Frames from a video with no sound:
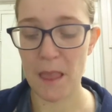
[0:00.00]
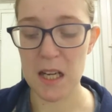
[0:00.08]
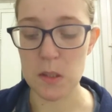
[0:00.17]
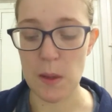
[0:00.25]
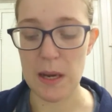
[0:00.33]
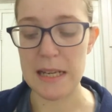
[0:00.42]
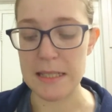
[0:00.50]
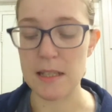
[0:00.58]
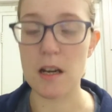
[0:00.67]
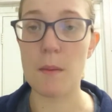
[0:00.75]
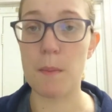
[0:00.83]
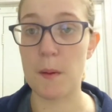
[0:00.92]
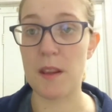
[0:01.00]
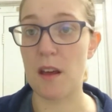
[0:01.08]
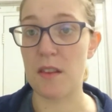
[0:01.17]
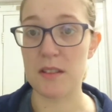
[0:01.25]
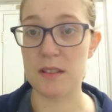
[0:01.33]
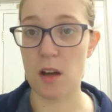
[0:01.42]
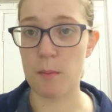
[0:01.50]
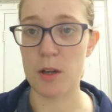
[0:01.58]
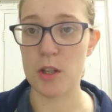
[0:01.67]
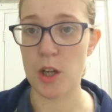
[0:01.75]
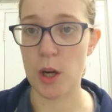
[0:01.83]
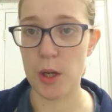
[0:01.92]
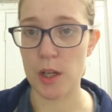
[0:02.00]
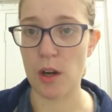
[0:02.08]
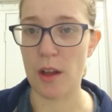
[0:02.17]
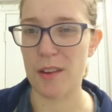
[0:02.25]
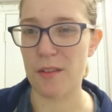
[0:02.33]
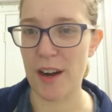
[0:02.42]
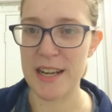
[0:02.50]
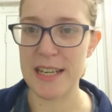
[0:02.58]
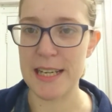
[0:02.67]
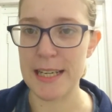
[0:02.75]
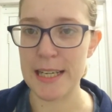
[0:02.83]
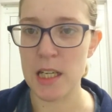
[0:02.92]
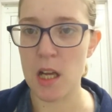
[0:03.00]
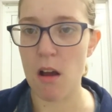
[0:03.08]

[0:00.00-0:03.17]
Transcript: as well as a couple of the others that I'm going to show you, like the reindeer